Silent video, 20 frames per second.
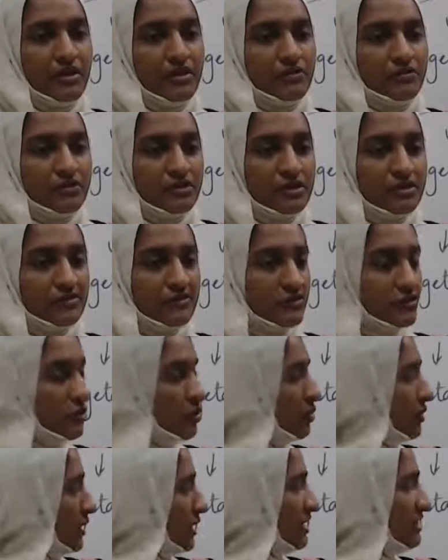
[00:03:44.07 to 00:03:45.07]
So this
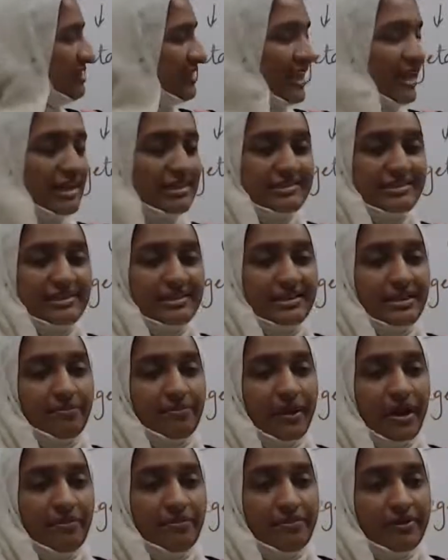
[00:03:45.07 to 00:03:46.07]
unit has the
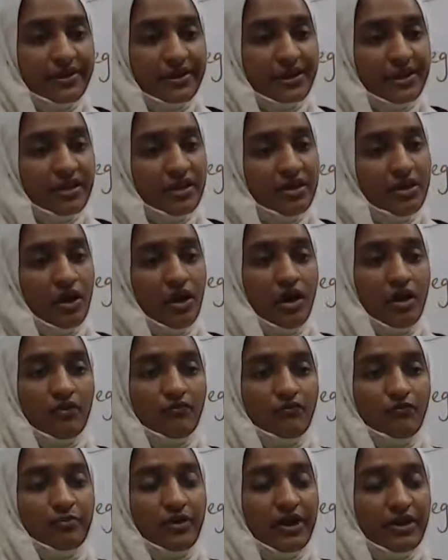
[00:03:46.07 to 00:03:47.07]
capability
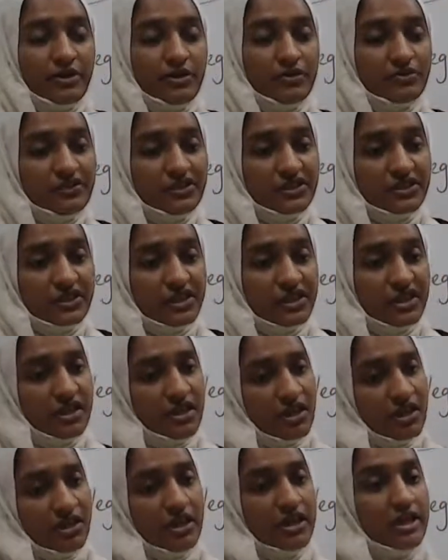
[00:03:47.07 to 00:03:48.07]
of producing
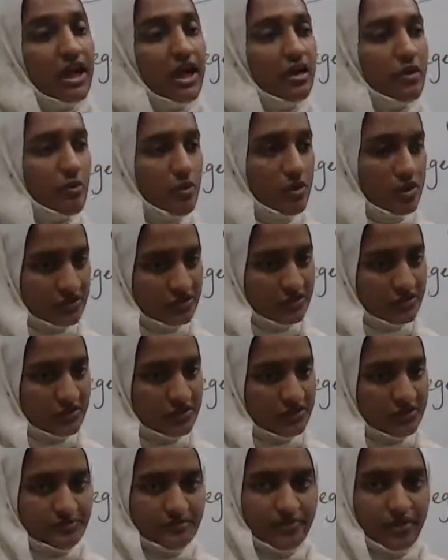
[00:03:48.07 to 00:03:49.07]
the young
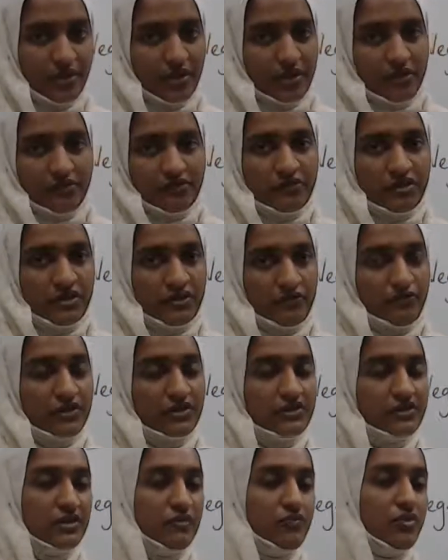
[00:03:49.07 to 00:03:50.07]
ones. See,
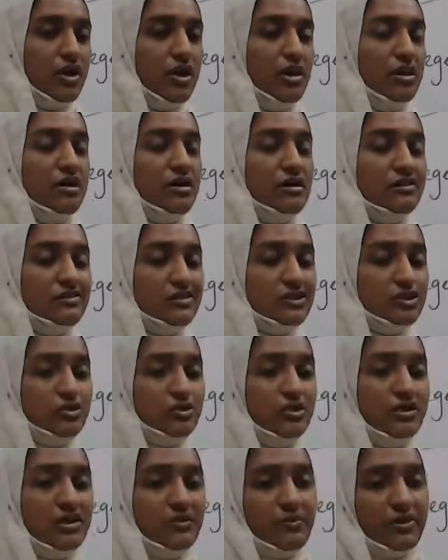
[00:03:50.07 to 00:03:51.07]
first of all,
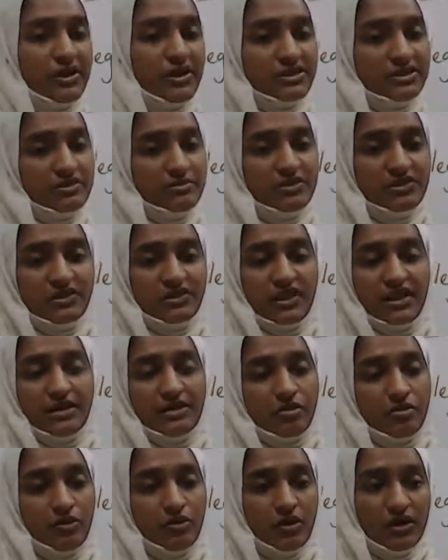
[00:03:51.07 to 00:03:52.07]
asexual reproduction means there is
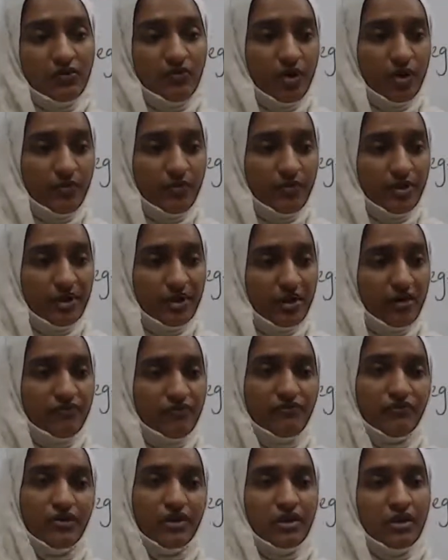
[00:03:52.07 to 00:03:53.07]
no involvement
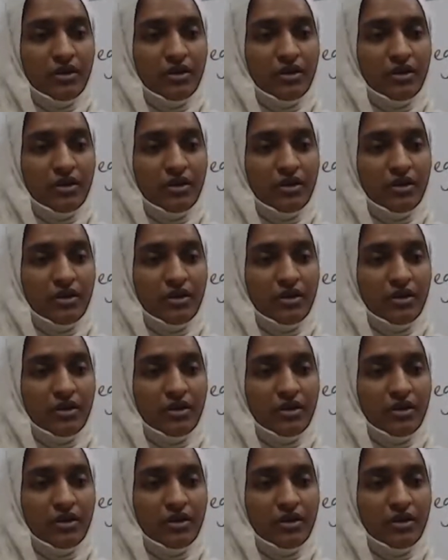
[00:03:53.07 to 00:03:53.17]
of